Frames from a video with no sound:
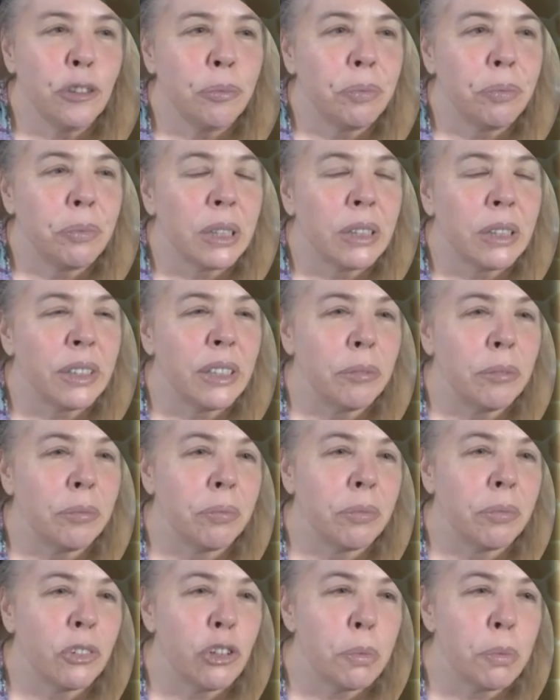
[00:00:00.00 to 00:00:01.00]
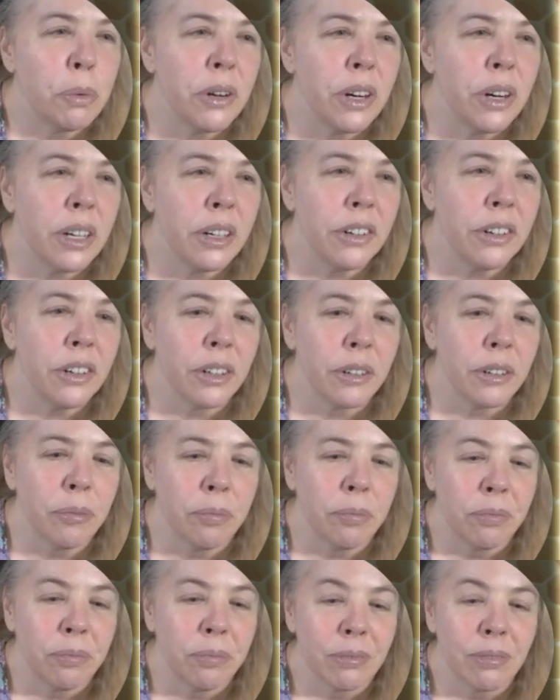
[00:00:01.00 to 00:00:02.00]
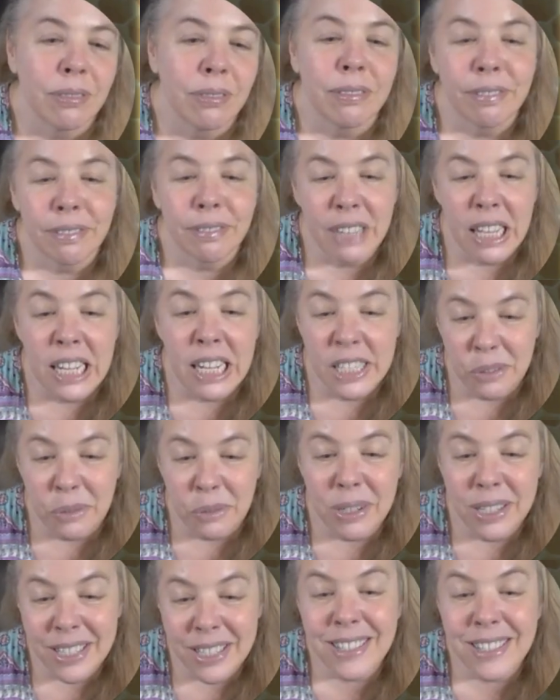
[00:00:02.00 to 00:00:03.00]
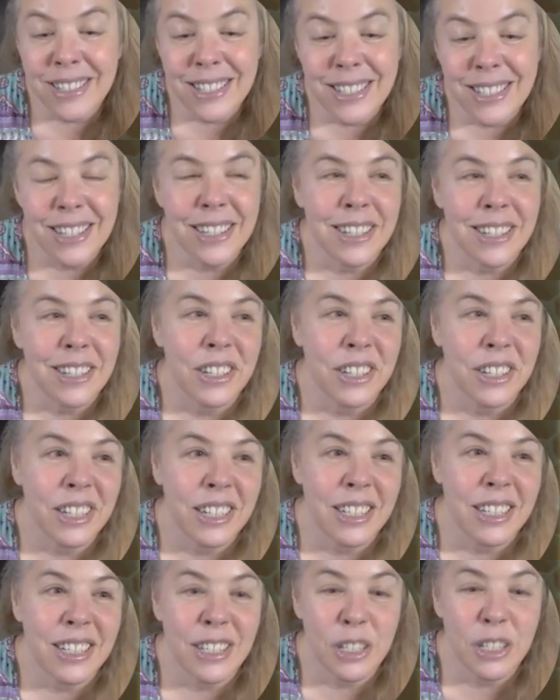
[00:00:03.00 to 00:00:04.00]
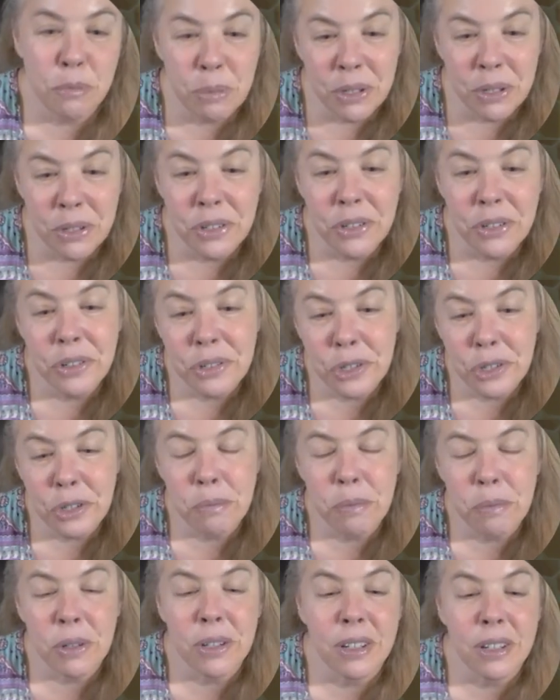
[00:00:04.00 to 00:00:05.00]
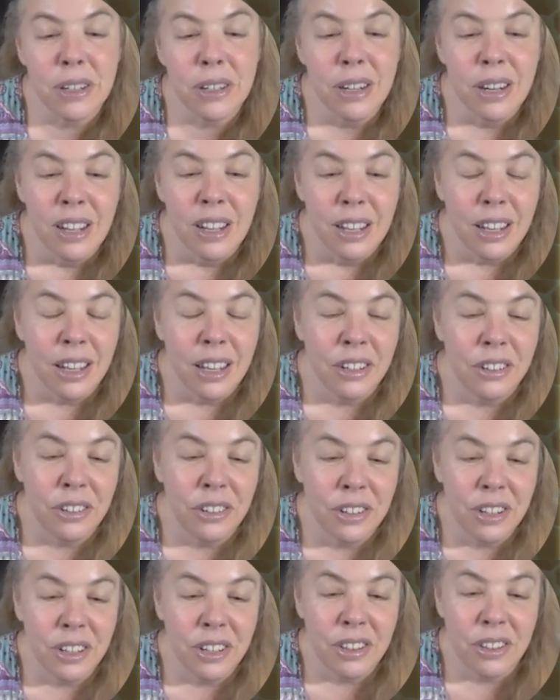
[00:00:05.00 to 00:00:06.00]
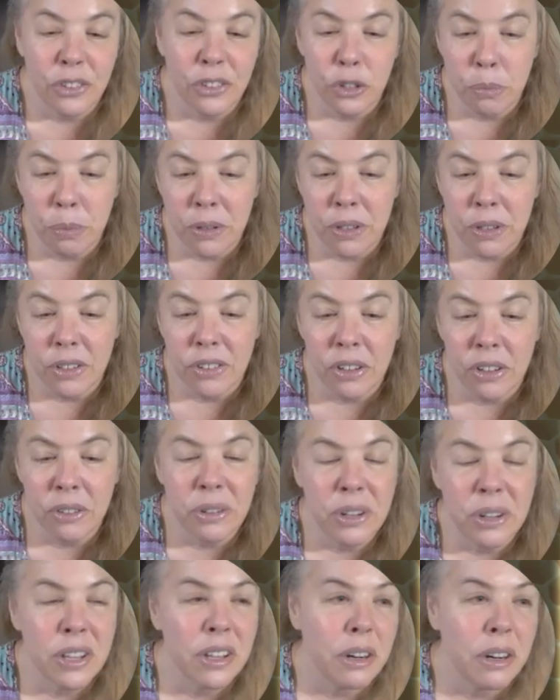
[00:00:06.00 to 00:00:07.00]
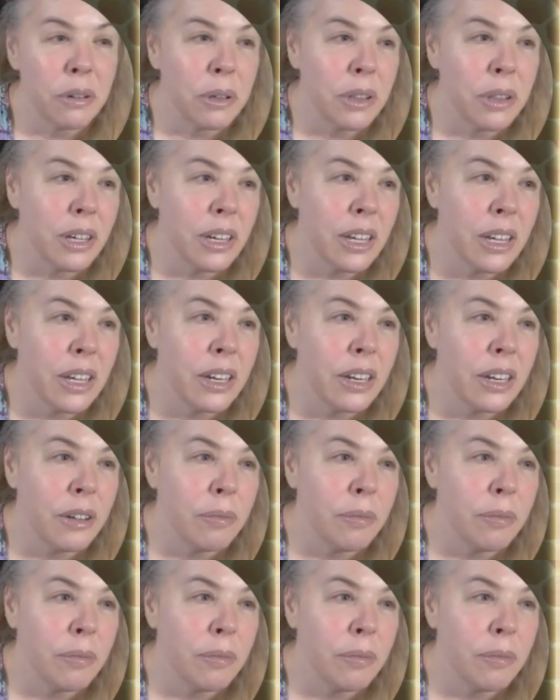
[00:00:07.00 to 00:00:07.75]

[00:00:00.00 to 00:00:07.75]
All right, supering under is what it sounds like. You're going to slip a new super underneath a super that's already there with honey in it.